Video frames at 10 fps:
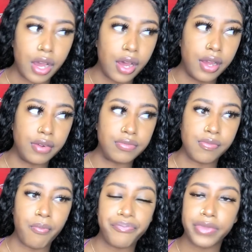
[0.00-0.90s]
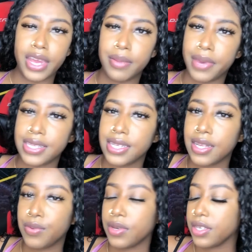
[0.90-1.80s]
And it
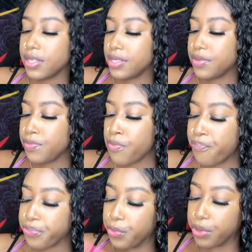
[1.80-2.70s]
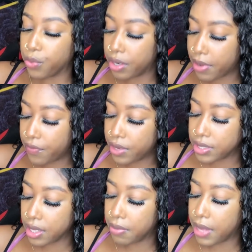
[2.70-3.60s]
basically was with one of my
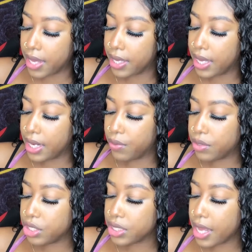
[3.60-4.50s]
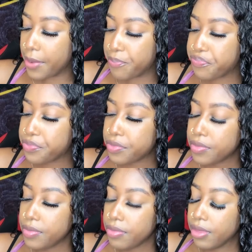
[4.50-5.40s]
friends on the block again. And we were just like,
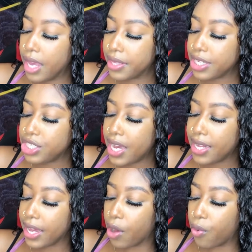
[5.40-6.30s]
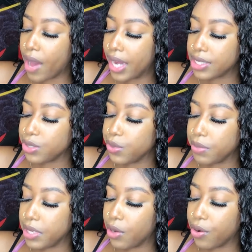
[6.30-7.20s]
I think she had like a whole attitude with
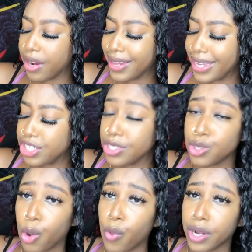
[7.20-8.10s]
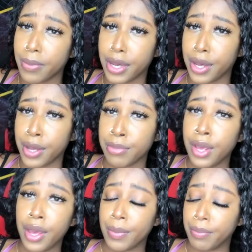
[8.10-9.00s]
me, or like she stole one of my
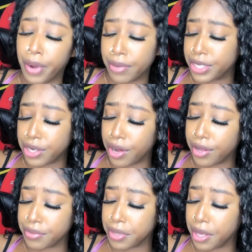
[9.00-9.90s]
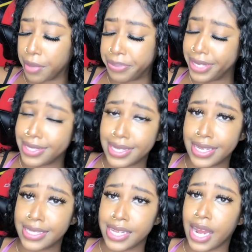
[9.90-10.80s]
Barbie doll
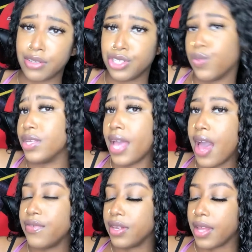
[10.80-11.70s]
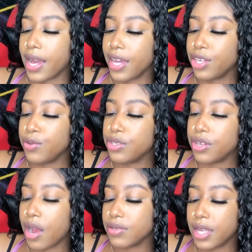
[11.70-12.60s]
pieces. And I was just, wasn't having it. Like I accused
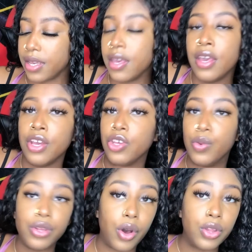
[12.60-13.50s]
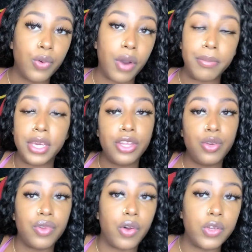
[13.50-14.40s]
her. I was like, you were the only one, me and
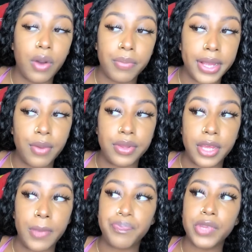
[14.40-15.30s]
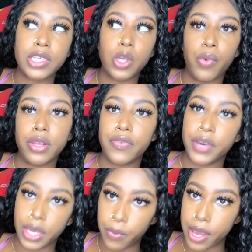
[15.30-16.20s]
you were the only one playing with it. So where the
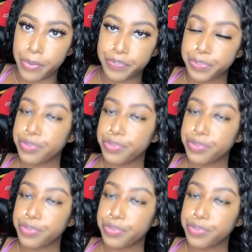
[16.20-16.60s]
fuck it went?